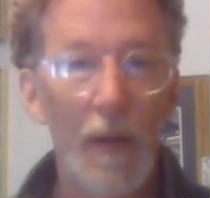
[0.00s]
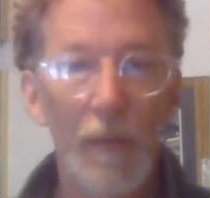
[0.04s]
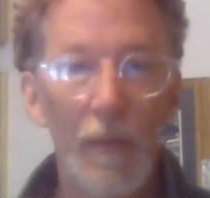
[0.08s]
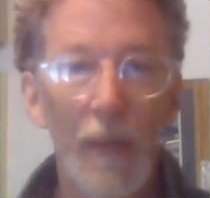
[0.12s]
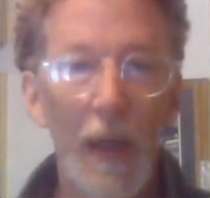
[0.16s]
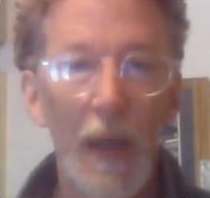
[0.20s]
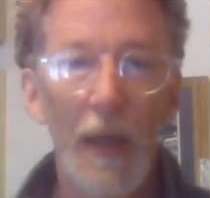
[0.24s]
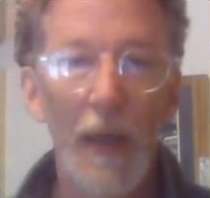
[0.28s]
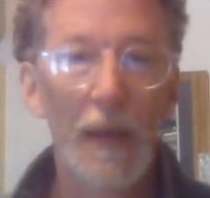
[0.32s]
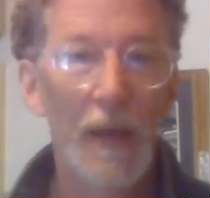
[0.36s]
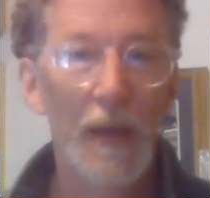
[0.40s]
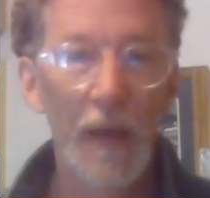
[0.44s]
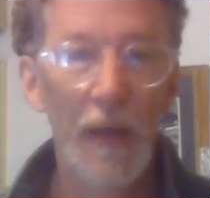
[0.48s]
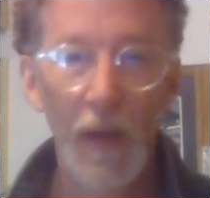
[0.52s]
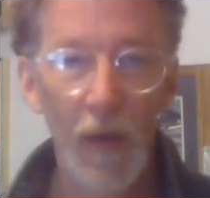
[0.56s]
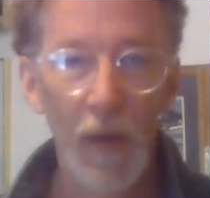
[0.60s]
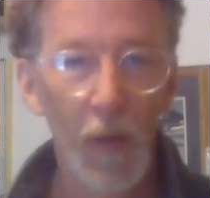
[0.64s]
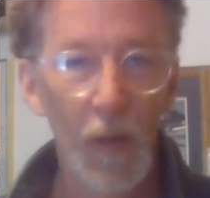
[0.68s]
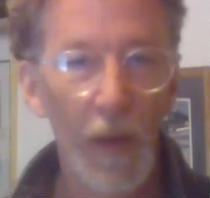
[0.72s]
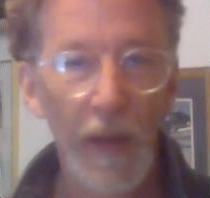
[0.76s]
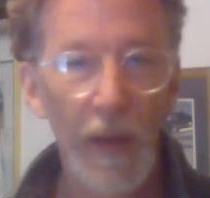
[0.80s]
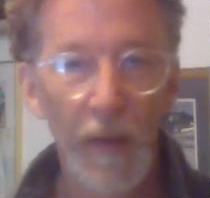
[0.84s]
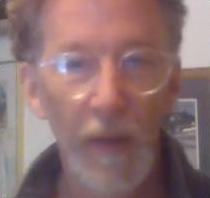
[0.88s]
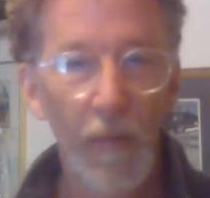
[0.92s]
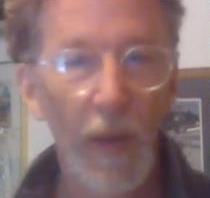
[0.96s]
it's such a
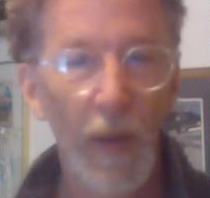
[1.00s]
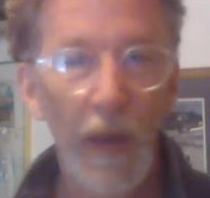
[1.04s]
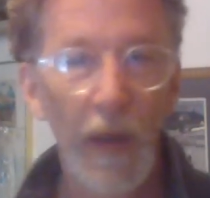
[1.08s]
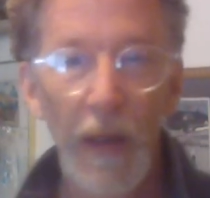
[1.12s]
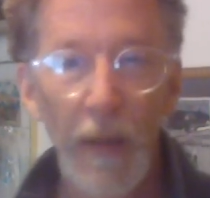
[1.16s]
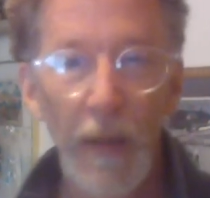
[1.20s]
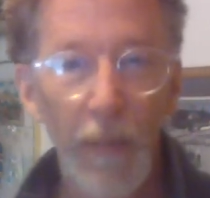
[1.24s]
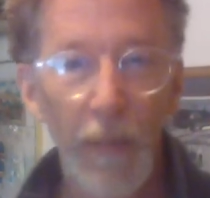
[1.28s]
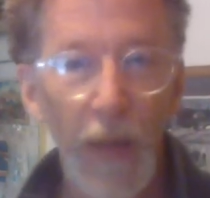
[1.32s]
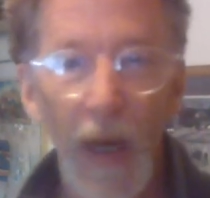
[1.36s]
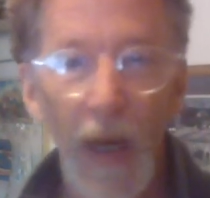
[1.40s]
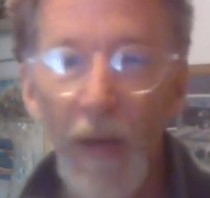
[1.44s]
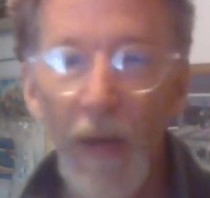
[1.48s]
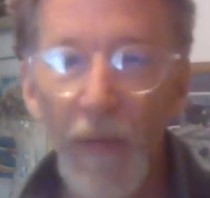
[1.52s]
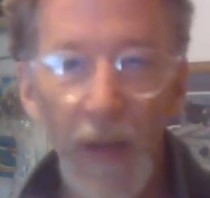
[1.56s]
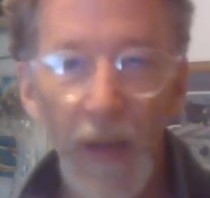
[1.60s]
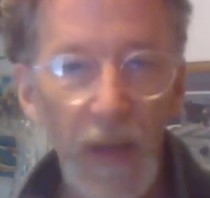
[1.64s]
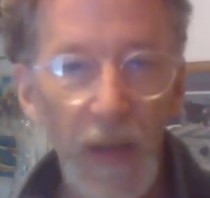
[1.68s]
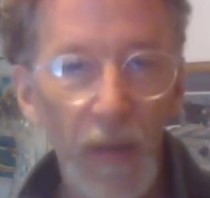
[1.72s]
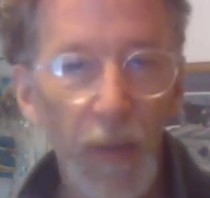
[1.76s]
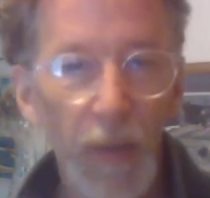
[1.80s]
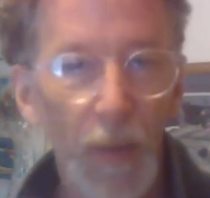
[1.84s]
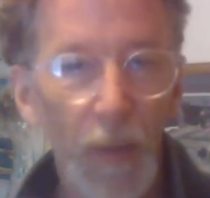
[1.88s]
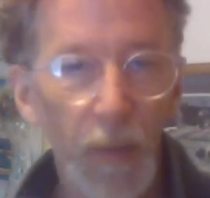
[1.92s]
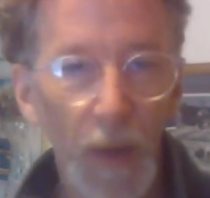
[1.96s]
waste of money to buy
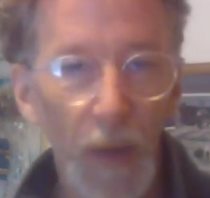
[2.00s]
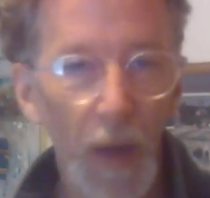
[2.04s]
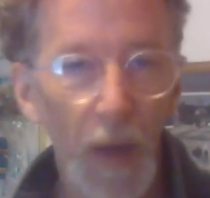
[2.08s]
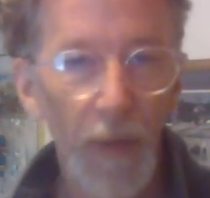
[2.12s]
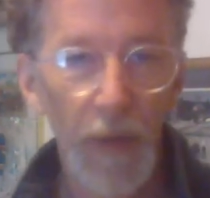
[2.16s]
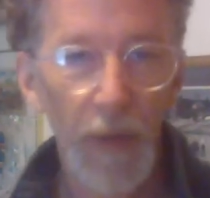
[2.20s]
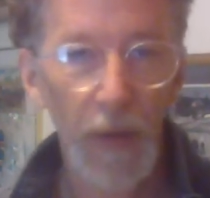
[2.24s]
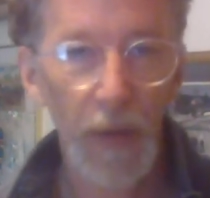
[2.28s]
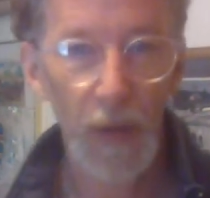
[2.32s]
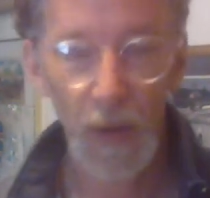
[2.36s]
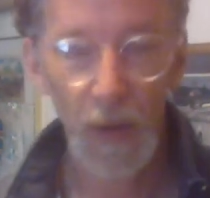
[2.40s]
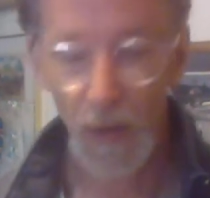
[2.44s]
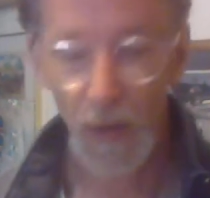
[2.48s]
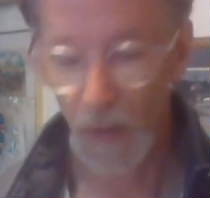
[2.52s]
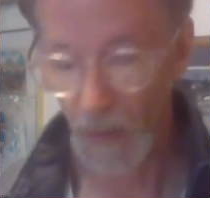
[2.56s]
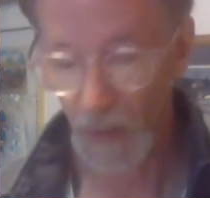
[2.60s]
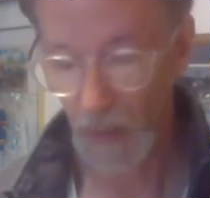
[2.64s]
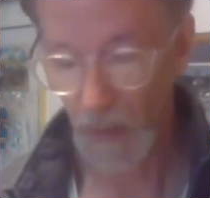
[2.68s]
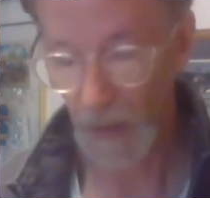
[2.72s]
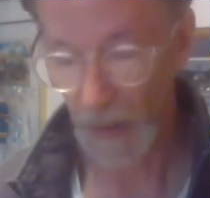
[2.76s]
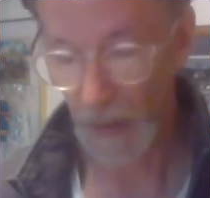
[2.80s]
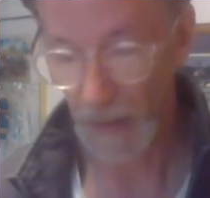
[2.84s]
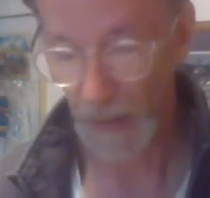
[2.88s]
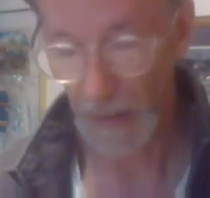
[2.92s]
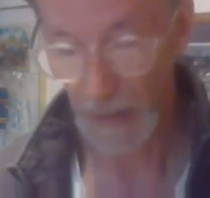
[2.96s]
vegetable broth. It just looks
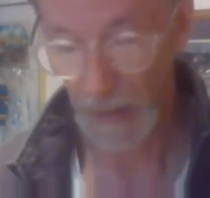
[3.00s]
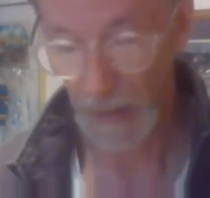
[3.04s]
like, it